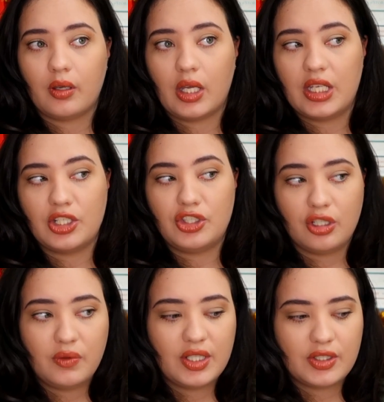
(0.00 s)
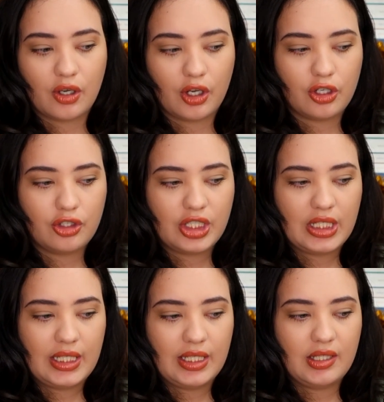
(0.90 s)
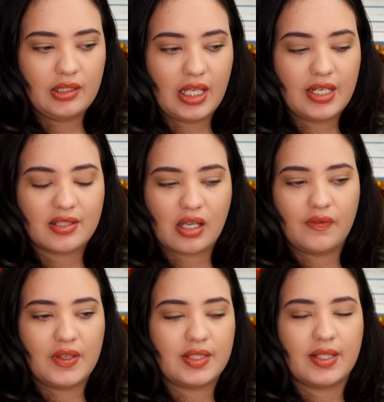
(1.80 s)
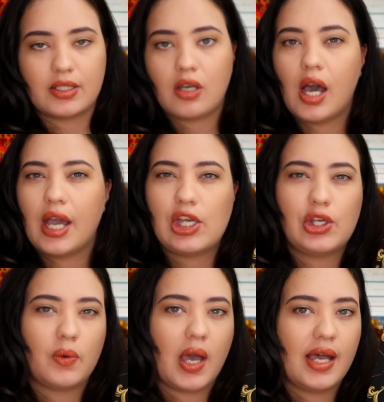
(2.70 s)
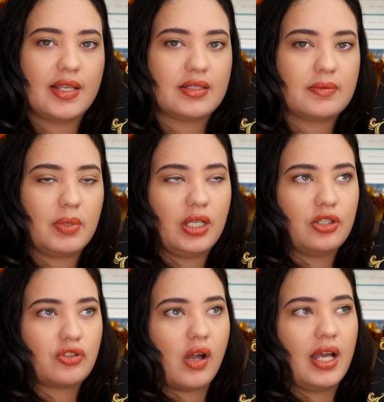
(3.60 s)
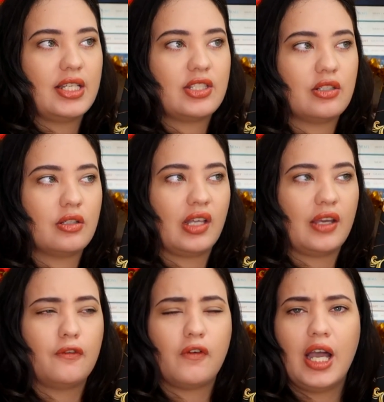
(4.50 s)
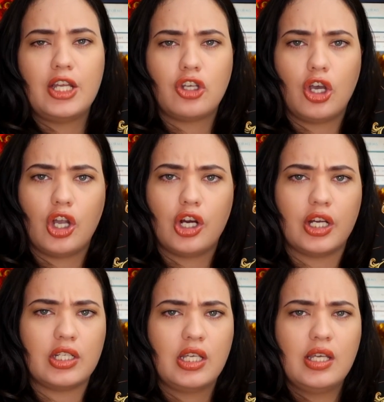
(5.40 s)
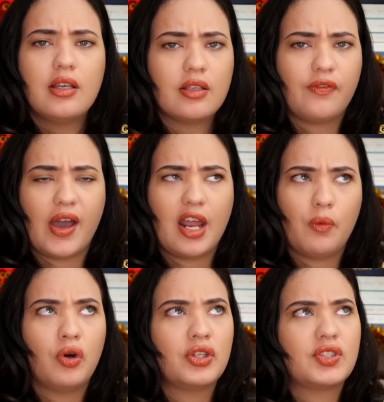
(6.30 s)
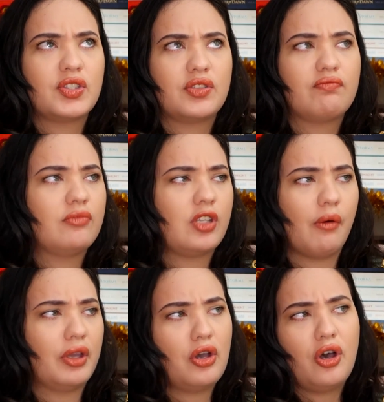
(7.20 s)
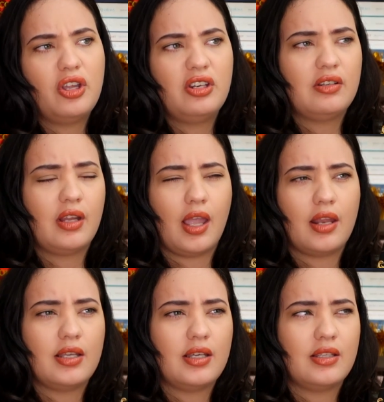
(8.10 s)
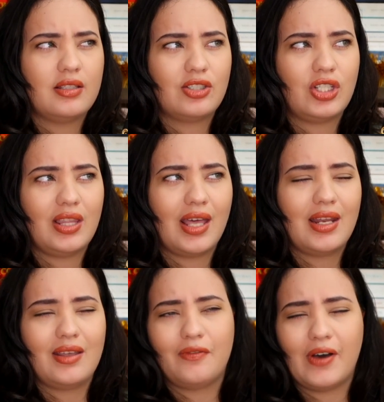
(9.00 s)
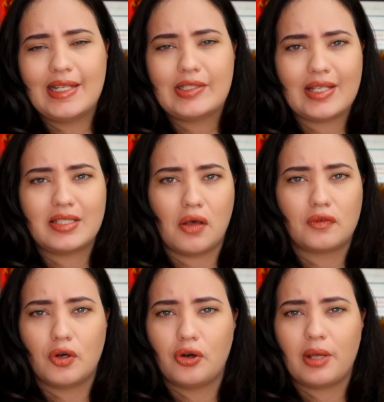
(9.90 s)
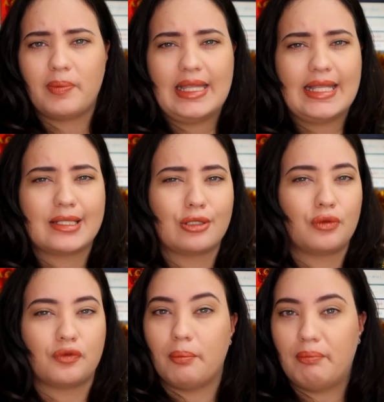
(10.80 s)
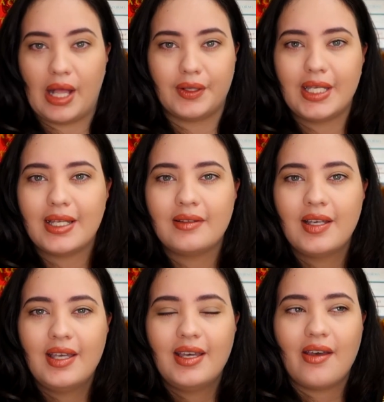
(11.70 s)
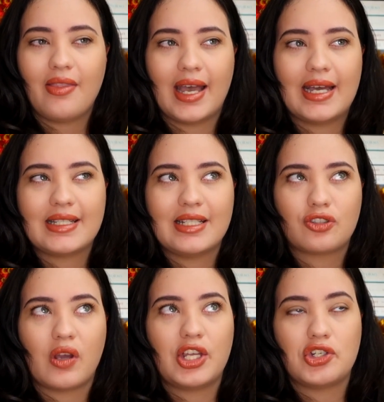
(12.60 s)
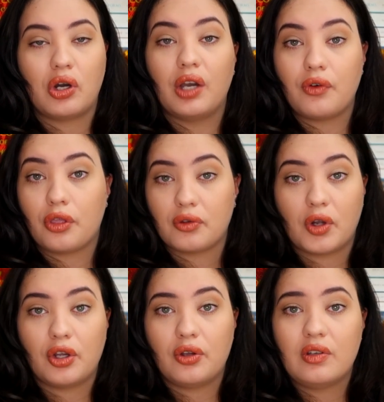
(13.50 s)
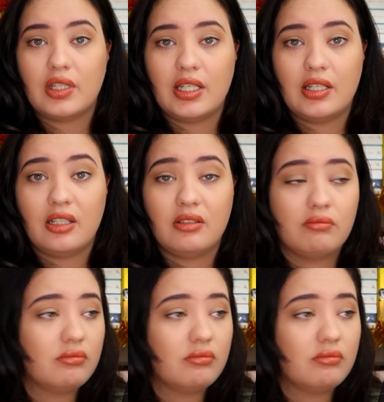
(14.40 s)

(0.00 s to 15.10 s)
And in doing so, she then discovers this guy who has been trying to like find her and find out what's going on, and she then finds herself caught up in this sort of rebellion that is trying to overthrow the